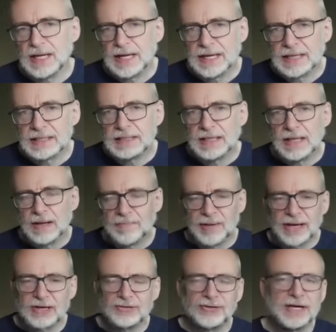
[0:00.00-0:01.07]
And
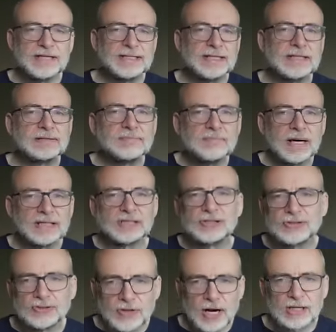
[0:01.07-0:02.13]
by creating as much
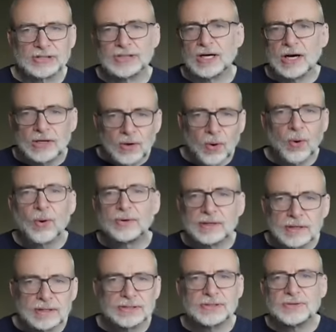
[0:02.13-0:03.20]
structure and
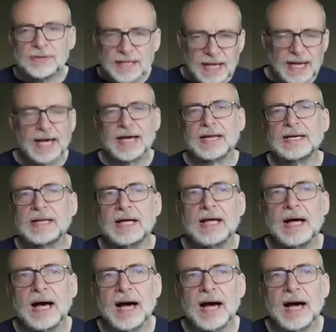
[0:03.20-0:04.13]
order as you can,